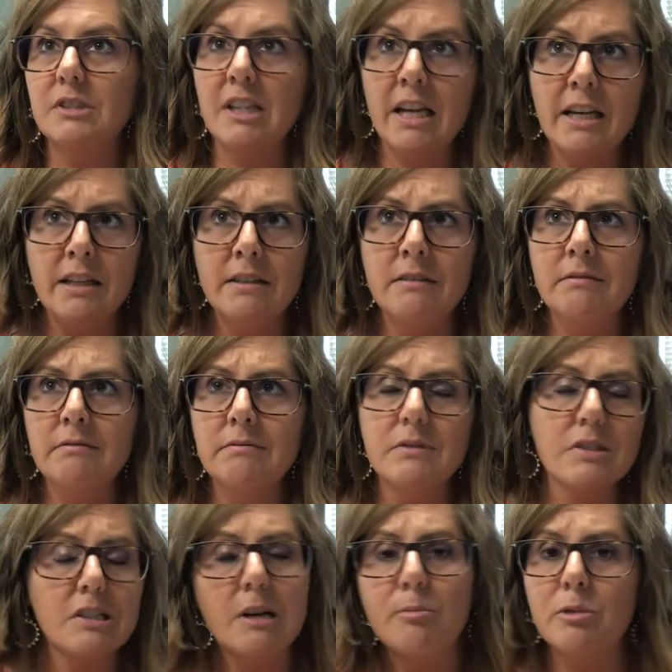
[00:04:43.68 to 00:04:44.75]
ten,
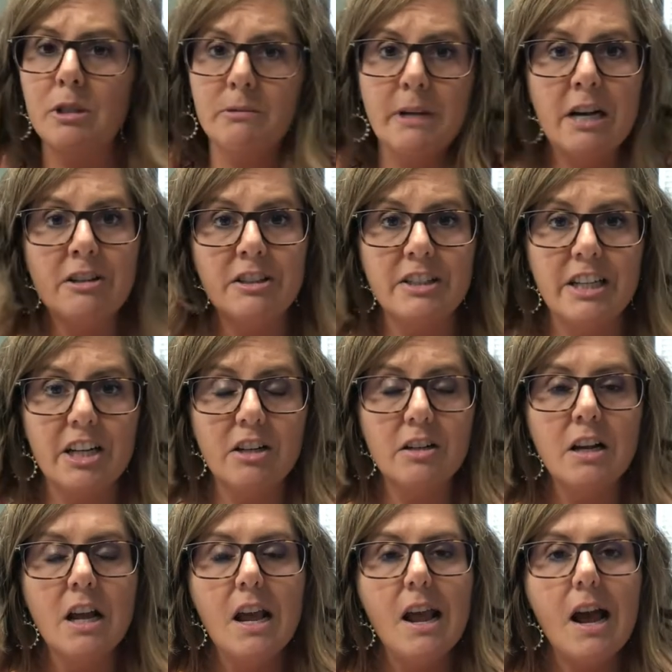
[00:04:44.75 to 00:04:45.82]
somewhere around in there,
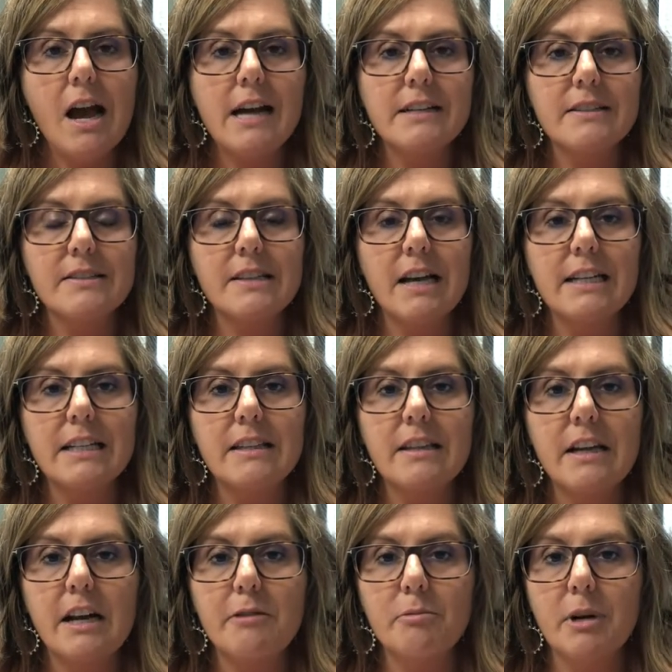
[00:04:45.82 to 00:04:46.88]
I decided
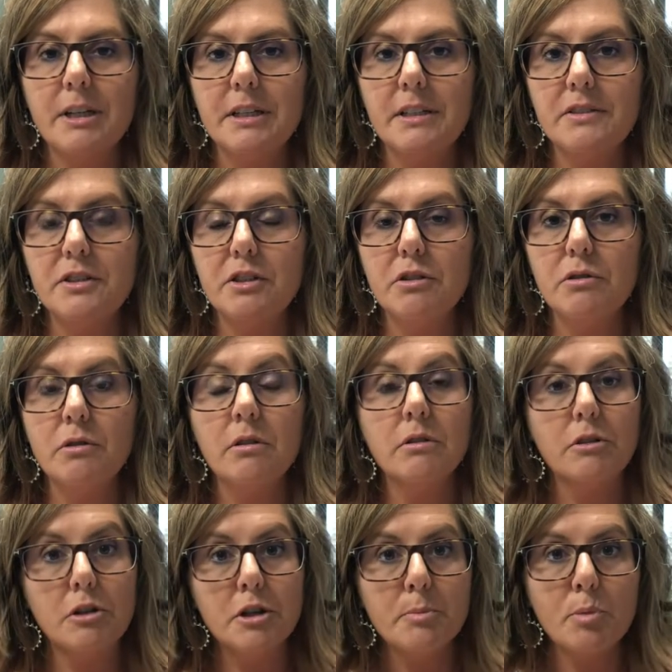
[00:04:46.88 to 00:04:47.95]
that I wanted to
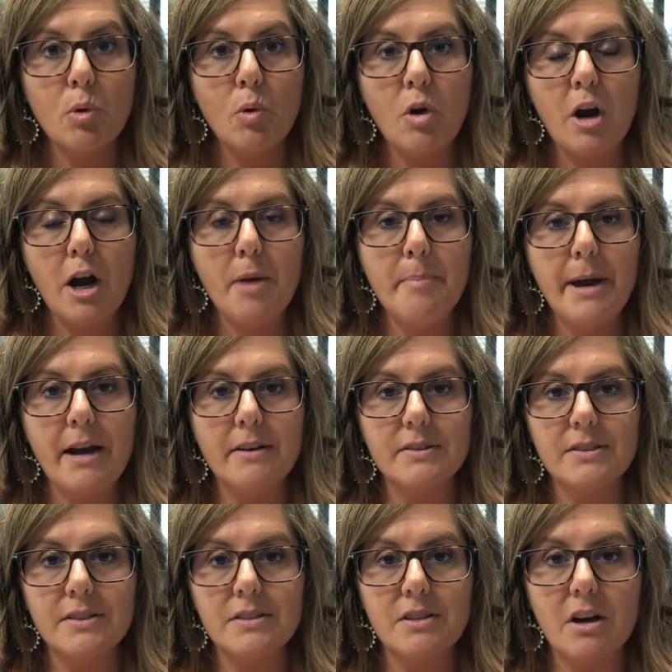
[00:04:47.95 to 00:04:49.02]
learn more about
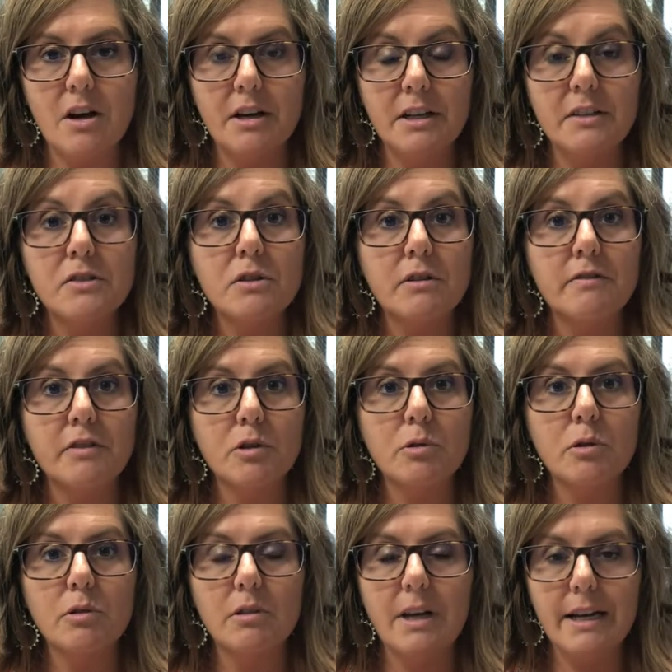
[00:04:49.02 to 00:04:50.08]
Syntonics or
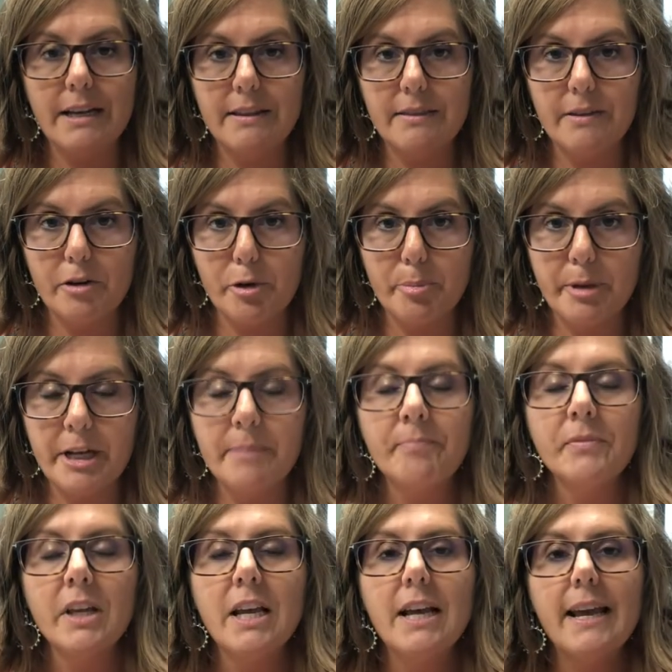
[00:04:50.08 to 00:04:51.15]
photolight therapy.
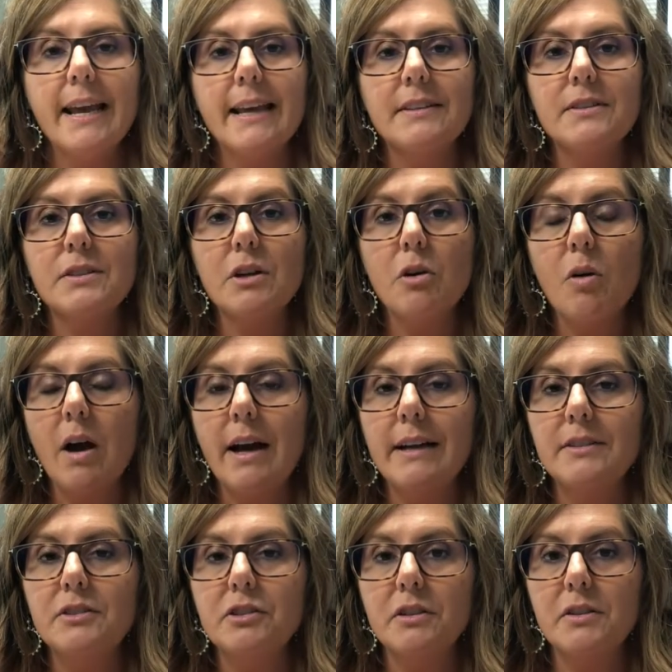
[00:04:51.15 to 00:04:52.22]
And so I
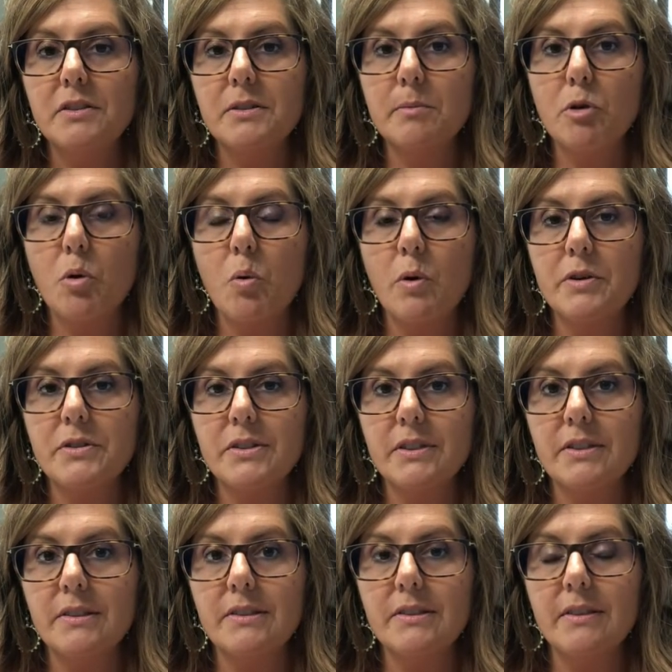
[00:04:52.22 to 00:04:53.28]
took some
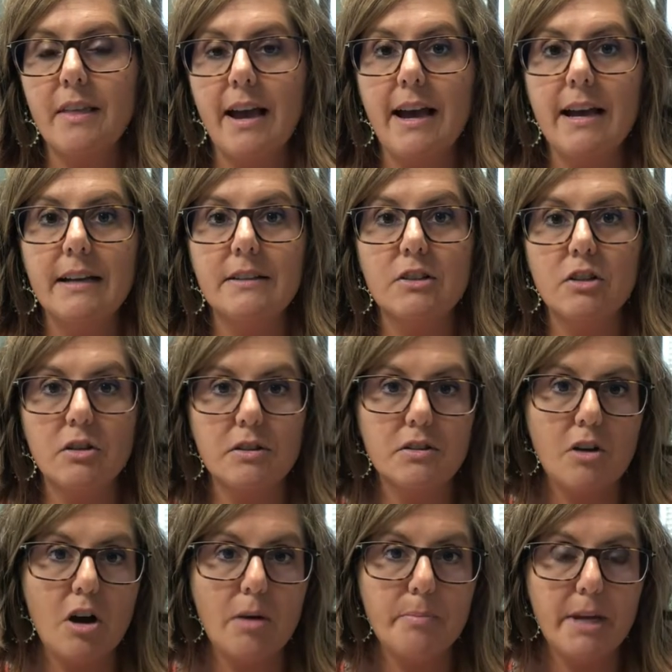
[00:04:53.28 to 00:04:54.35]
courses that
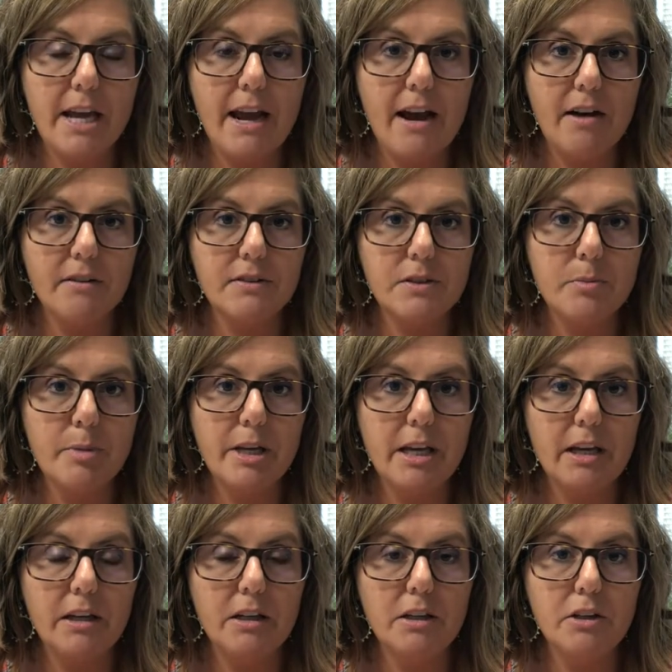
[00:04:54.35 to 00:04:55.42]
taught me how to
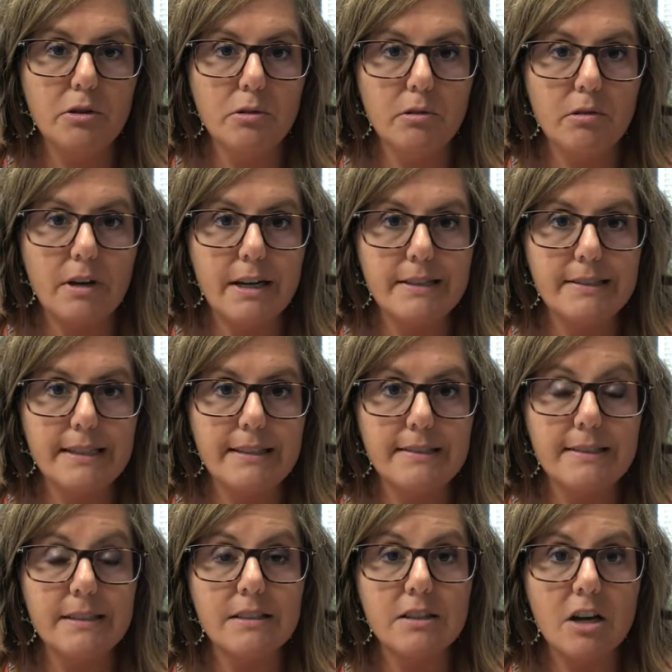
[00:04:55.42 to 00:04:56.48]
begin utilizing
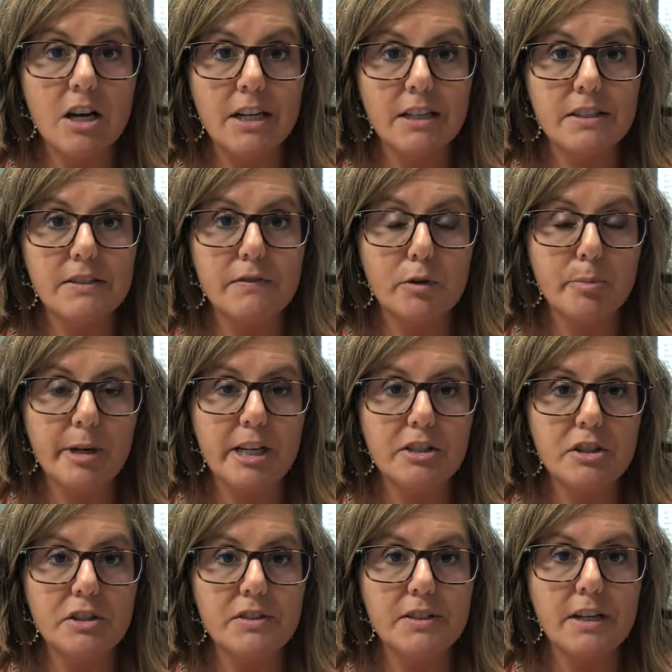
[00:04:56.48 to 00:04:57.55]
Syntonics for
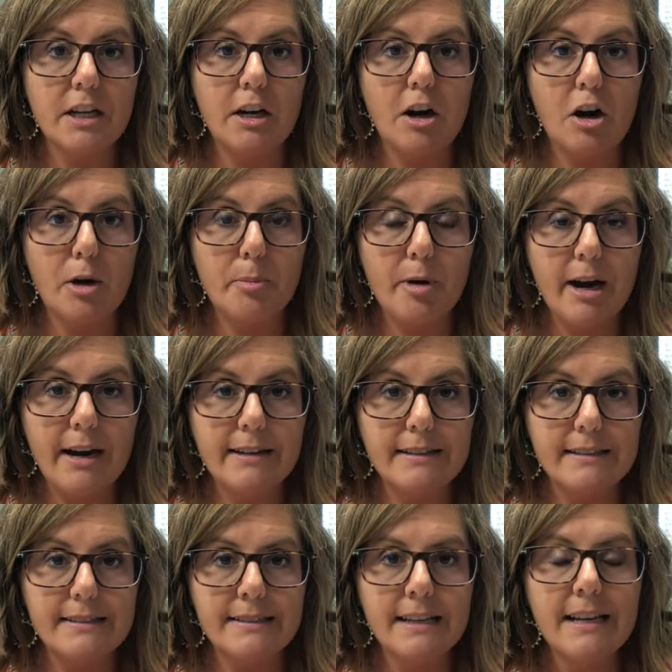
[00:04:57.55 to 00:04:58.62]
patients in our
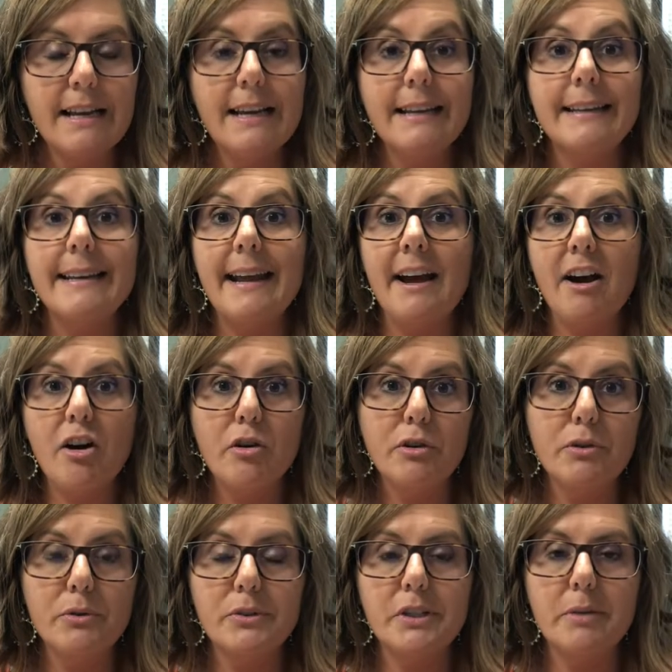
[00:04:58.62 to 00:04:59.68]
practice. Now
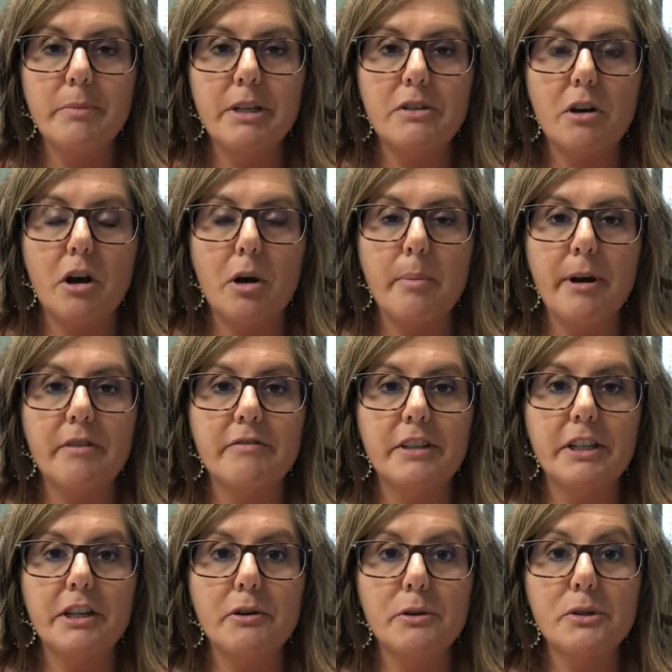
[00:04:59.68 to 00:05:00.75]
you see me talk about
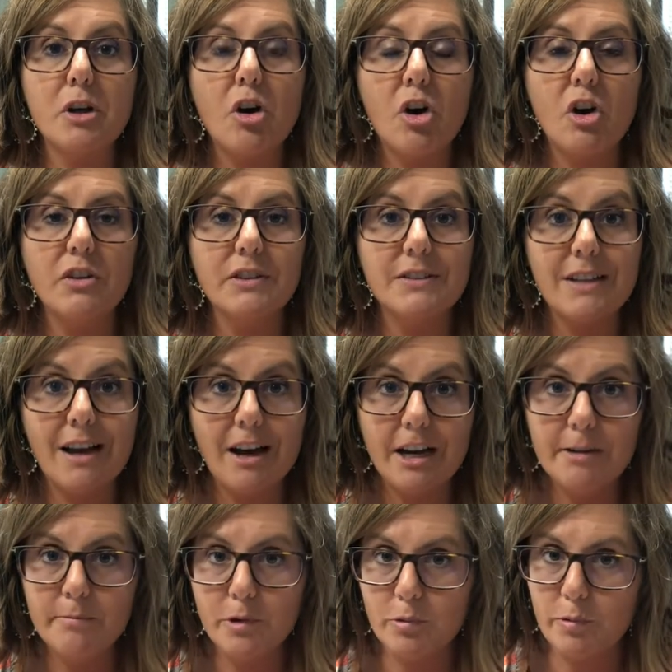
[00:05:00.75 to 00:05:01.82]
videos all the
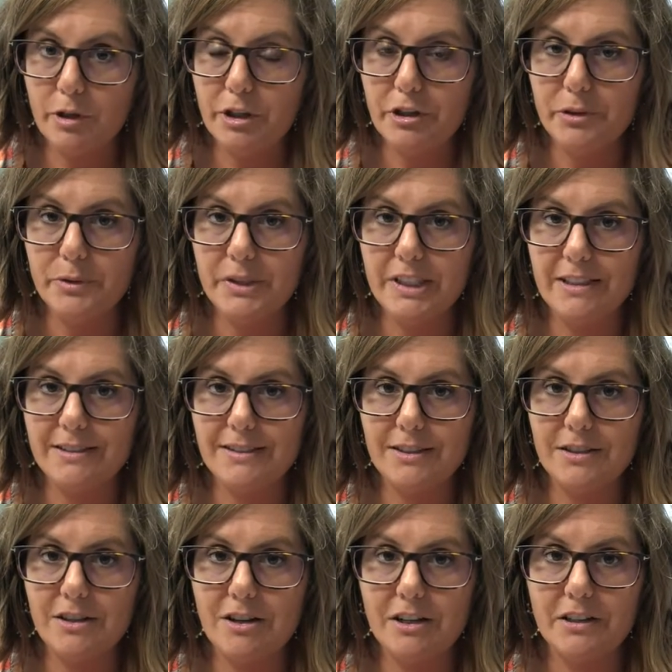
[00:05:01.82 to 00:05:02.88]
time where we're using
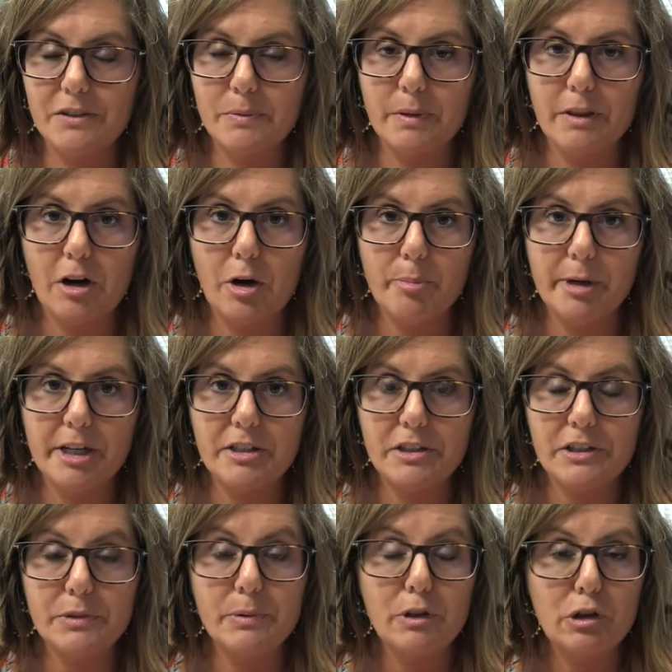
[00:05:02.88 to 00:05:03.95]
Syntonics with our patients with